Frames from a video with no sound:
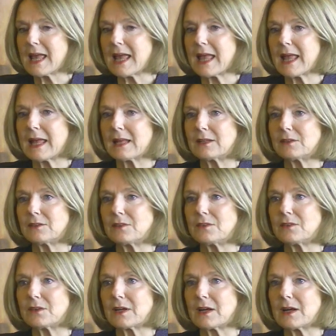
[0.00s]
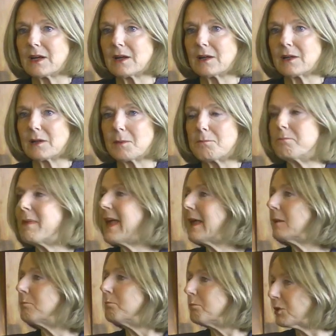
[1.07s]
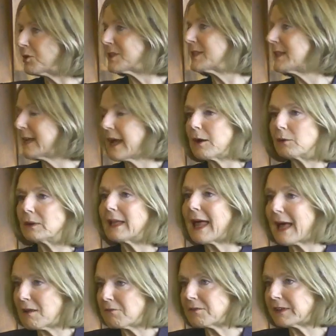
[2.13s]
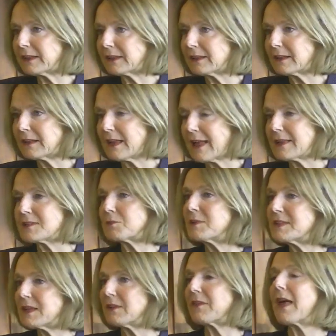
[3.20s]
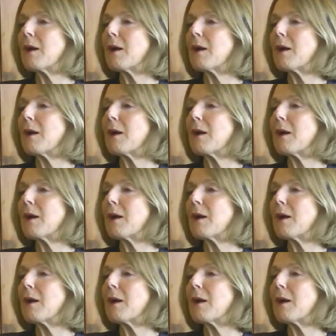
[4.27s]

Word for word: wow. and uh, men bursting out laughing as a result.